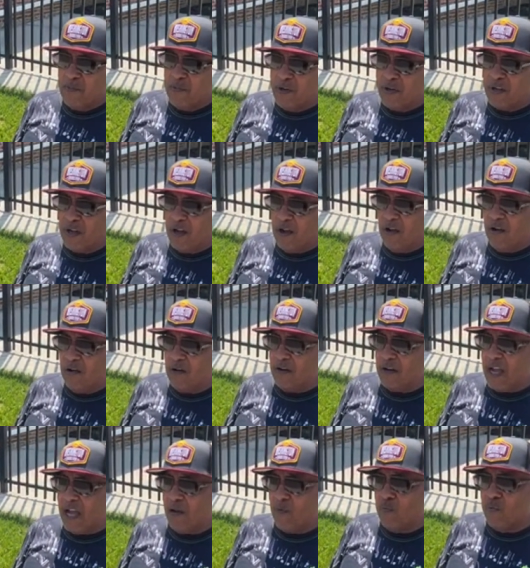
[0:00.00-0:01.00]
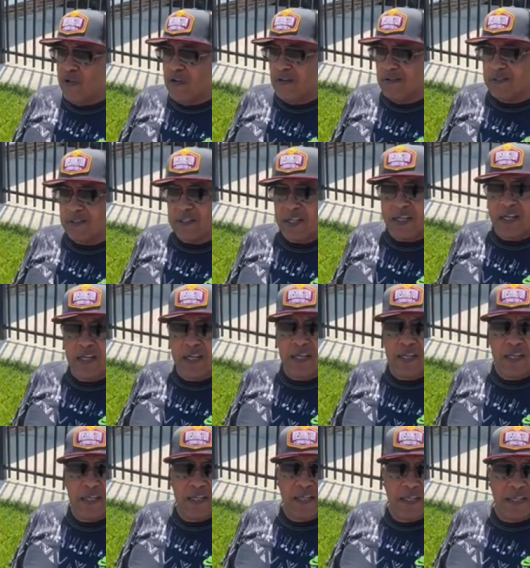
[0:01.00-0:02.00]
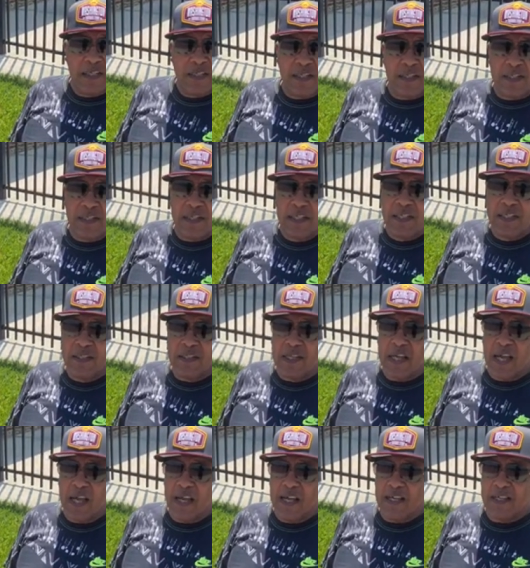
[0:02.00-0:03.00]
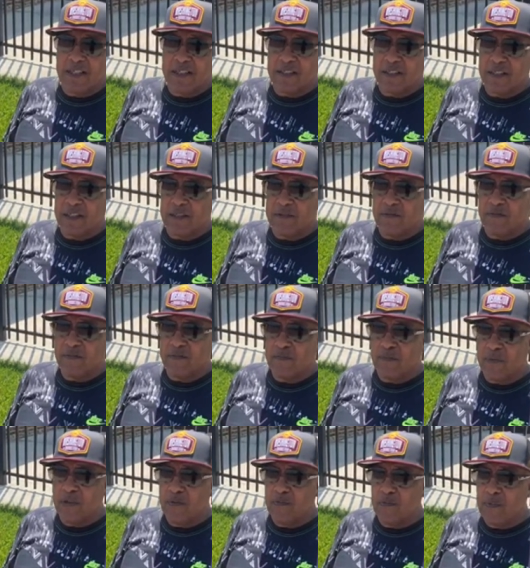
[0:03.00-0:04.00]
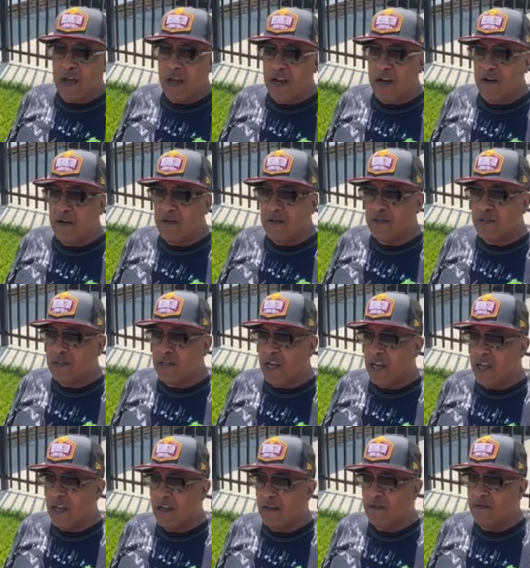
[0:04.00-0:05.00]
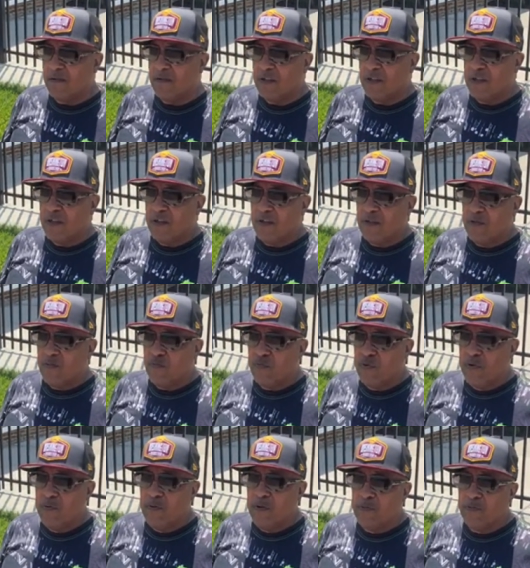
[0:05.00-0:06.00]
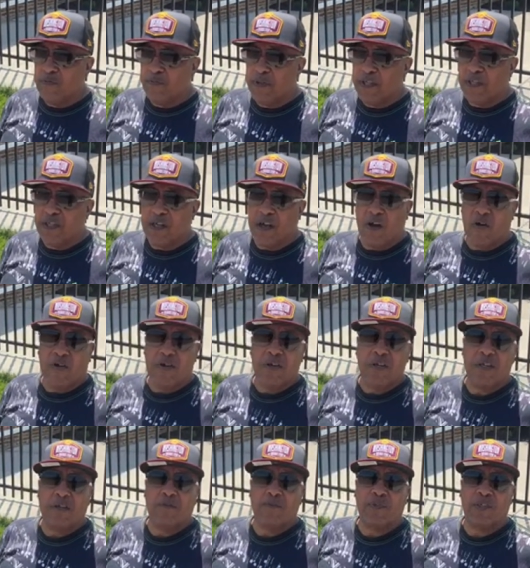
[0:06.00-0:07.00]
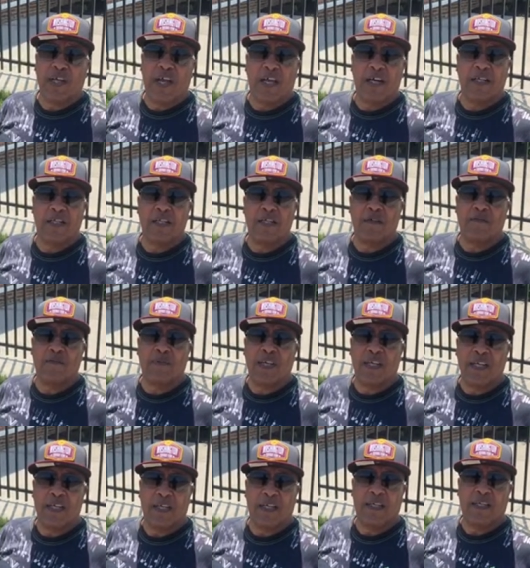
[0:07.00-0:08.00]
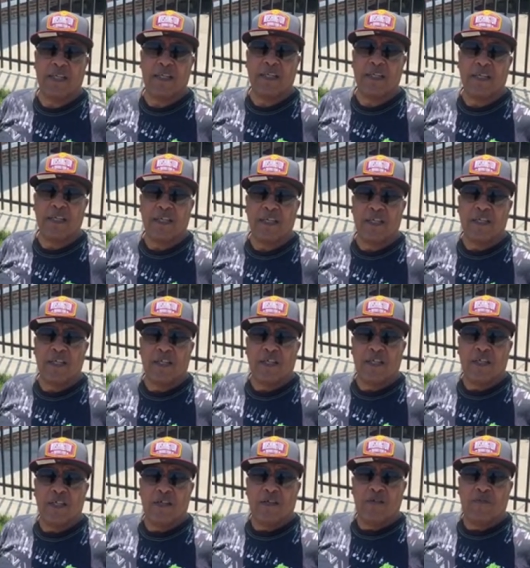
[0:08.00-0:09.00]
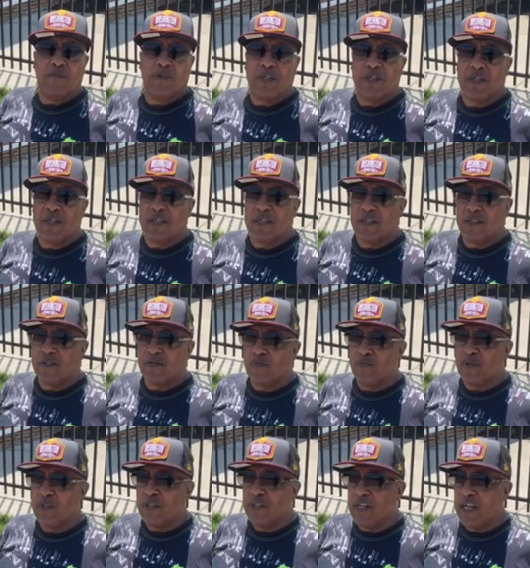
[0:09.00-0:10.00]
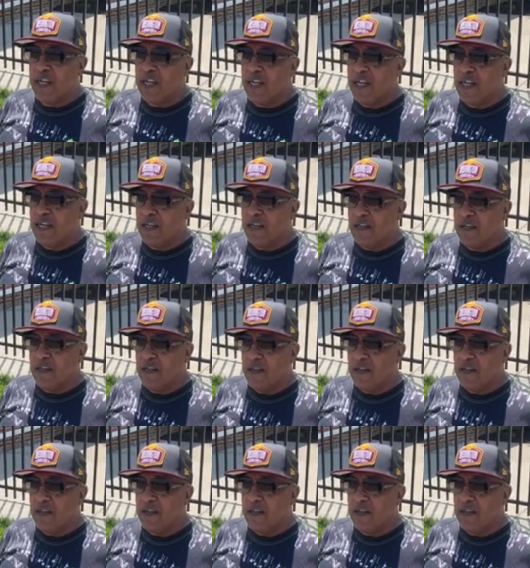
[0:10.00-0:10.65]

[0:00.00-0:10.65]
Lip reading: But I will say that these guys, in my era and time, we would be calling them Johnny Come Late. Because when they